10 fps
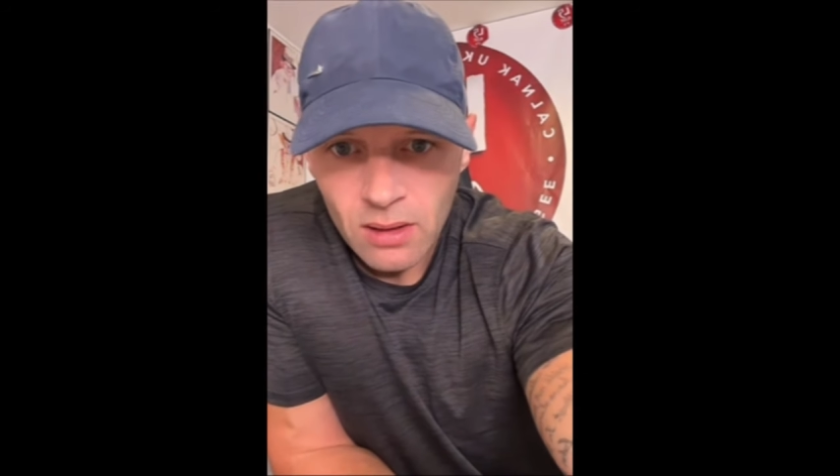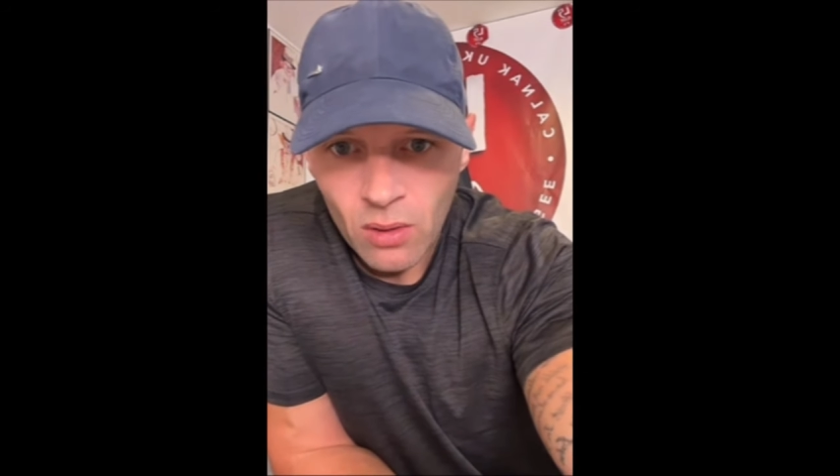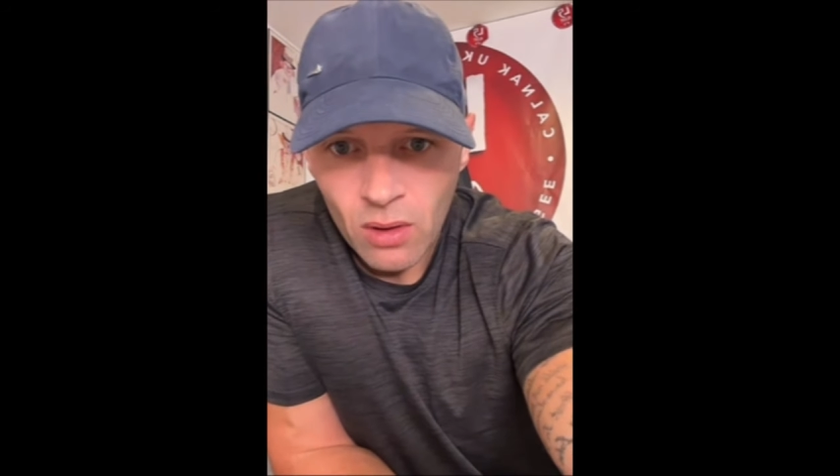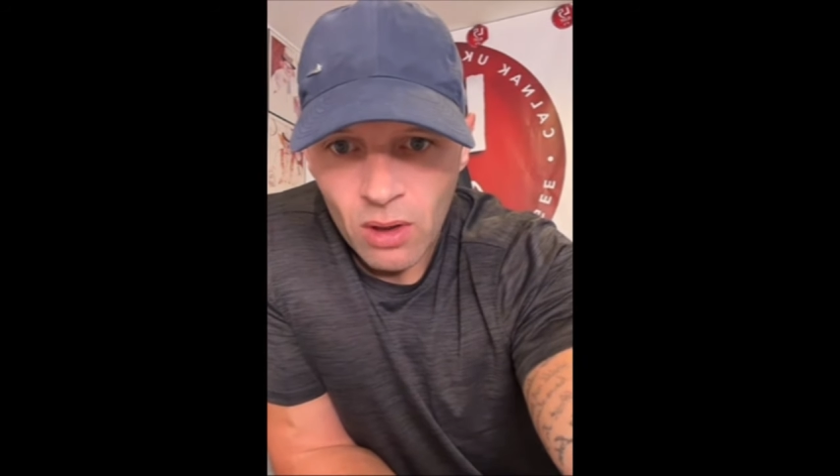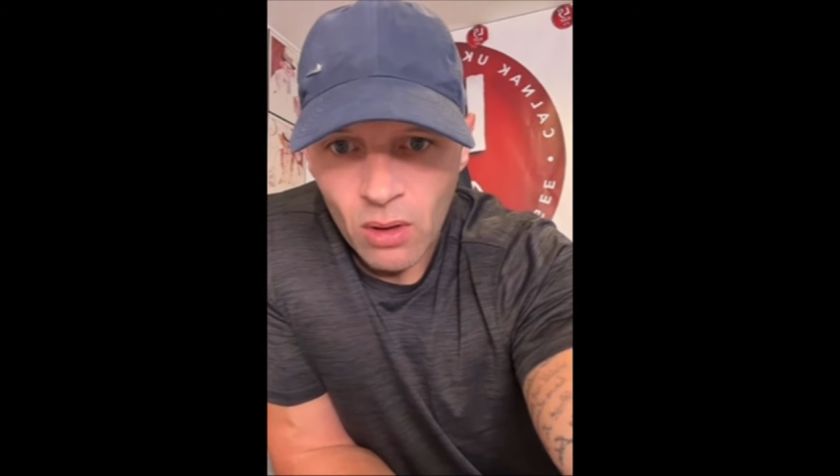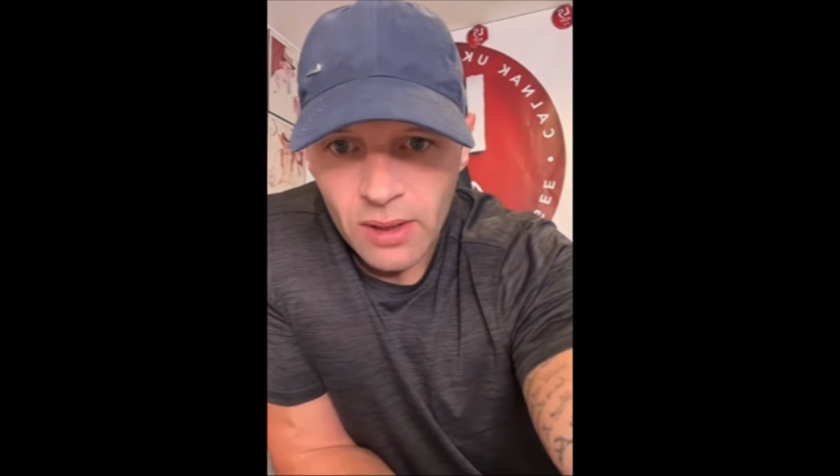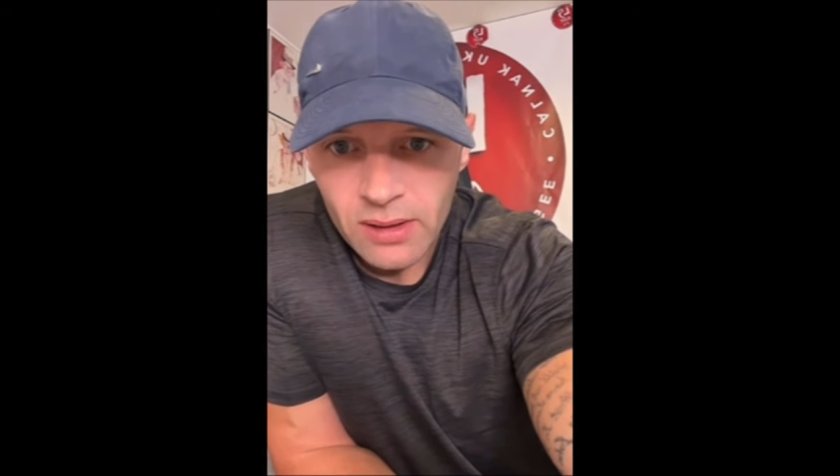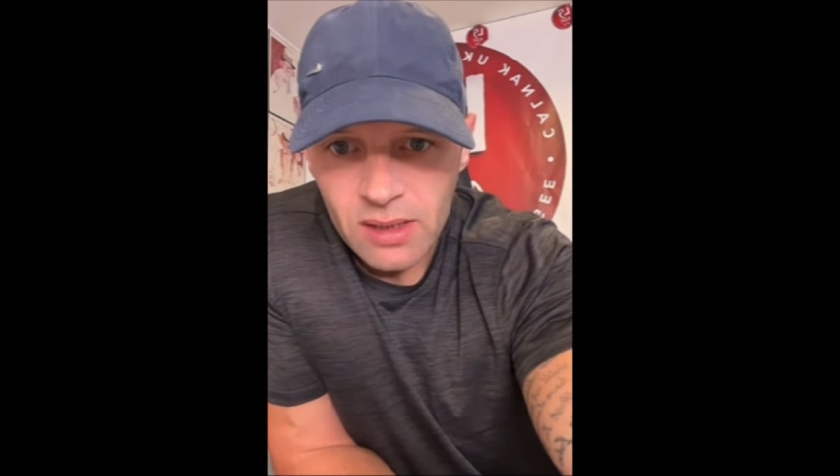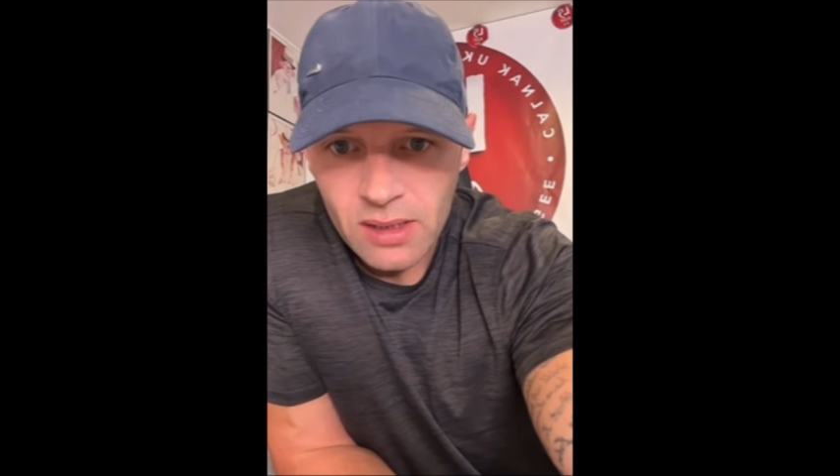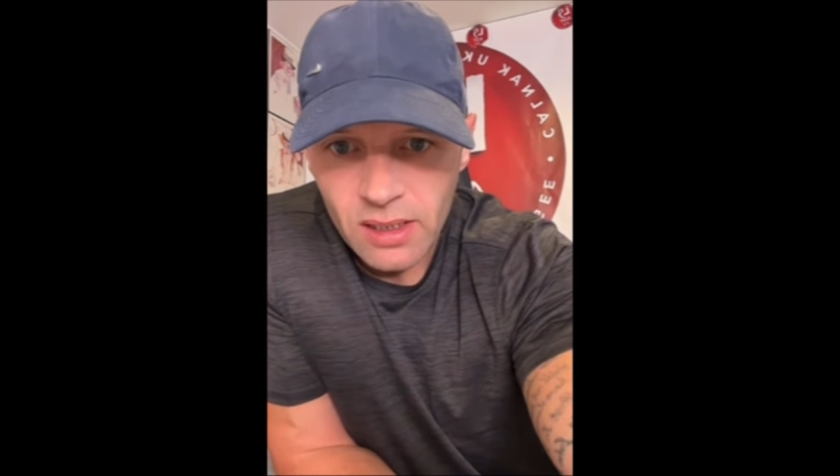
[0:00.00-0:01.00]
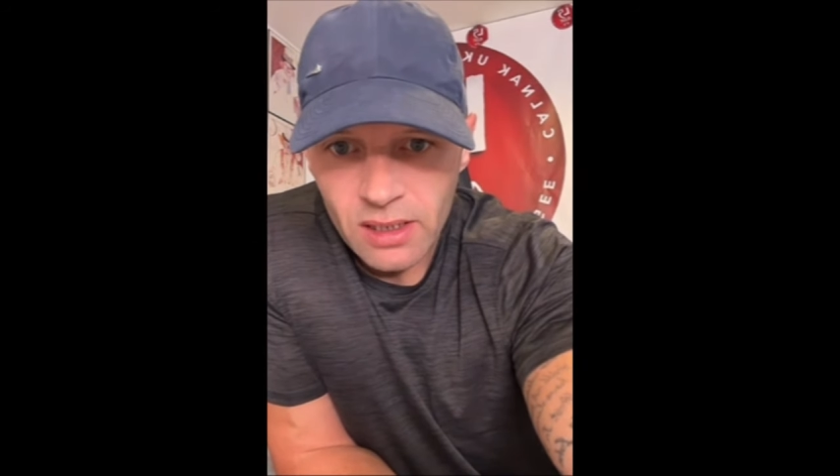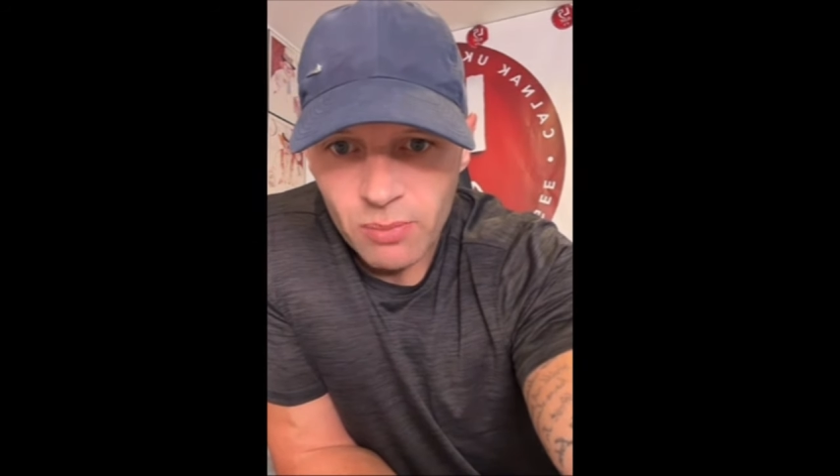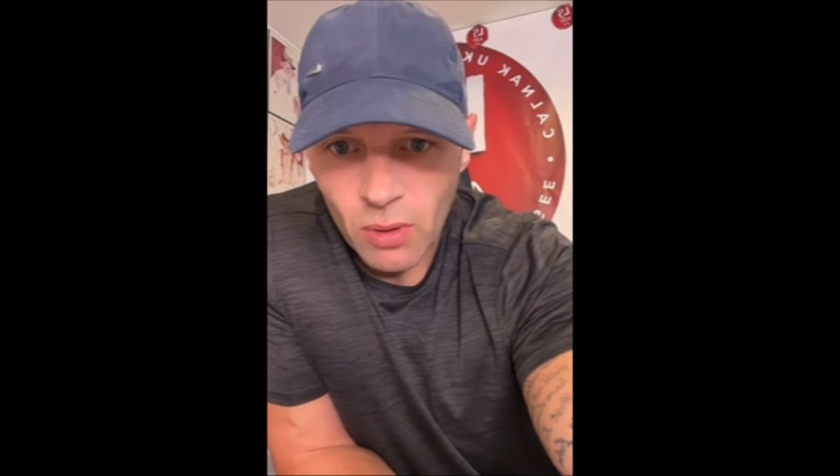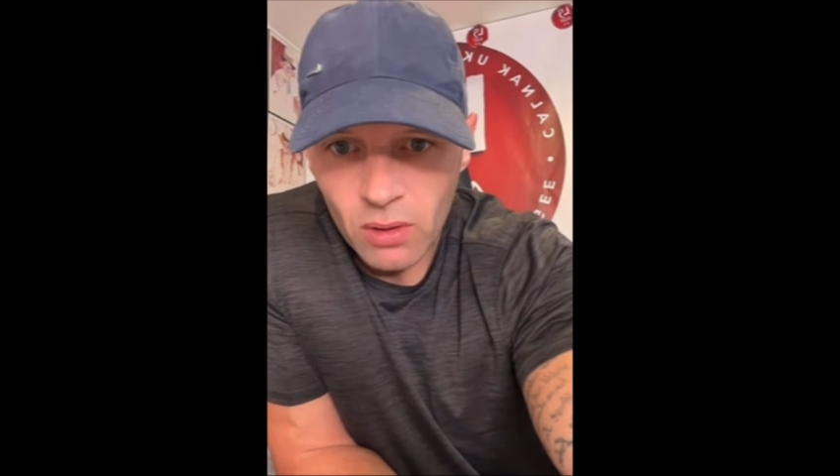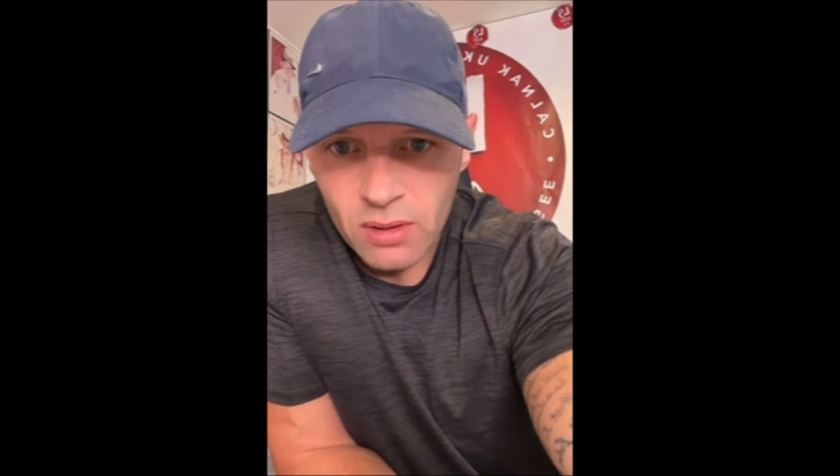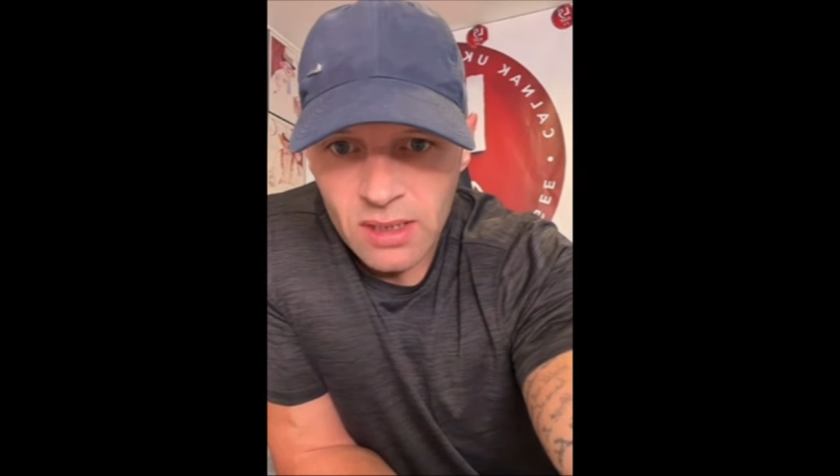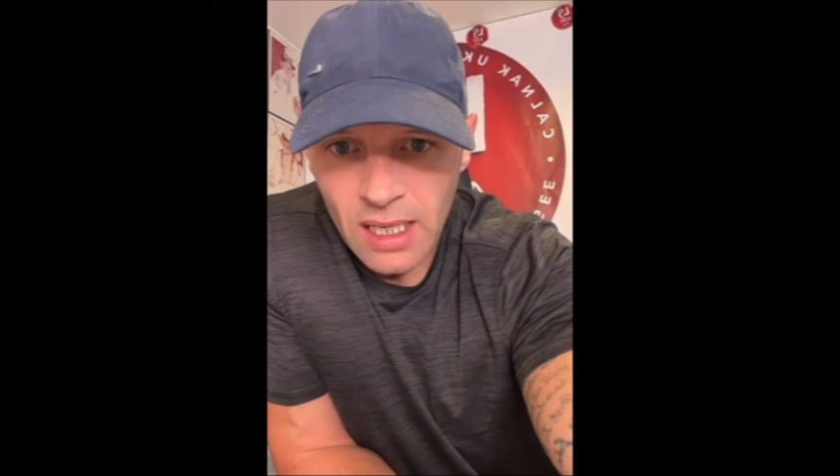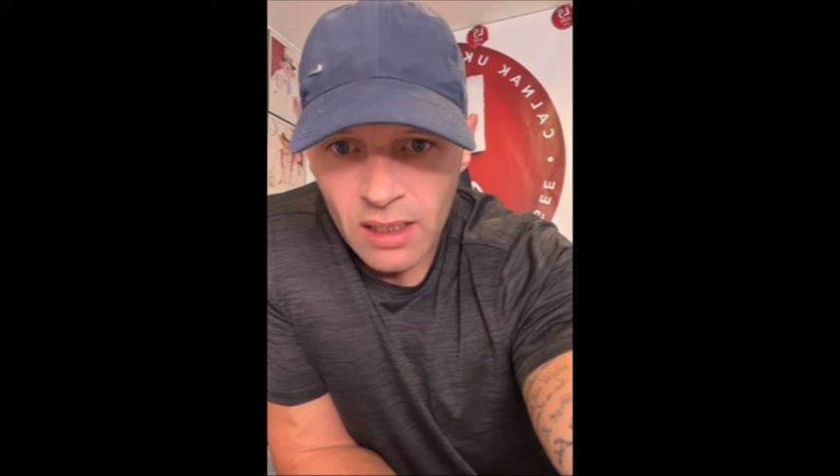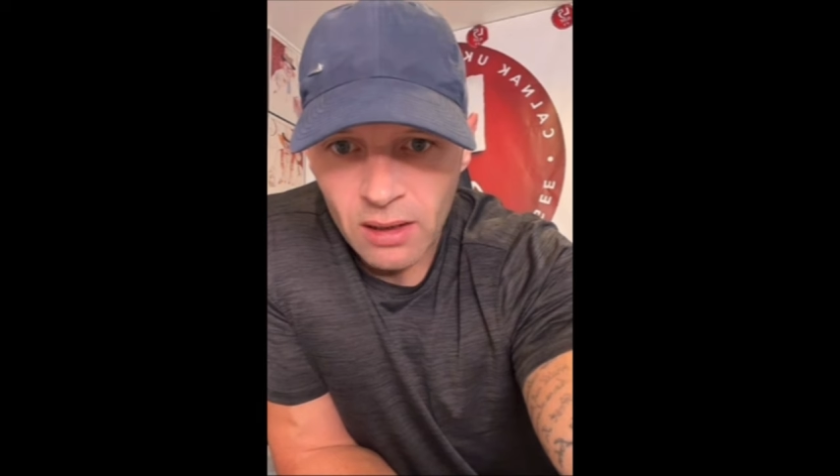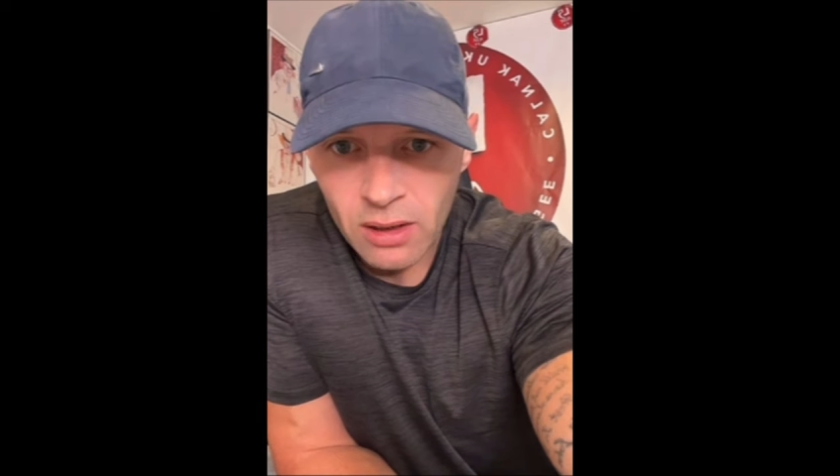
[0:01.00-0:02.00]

Go on, go on, hit the snitch button,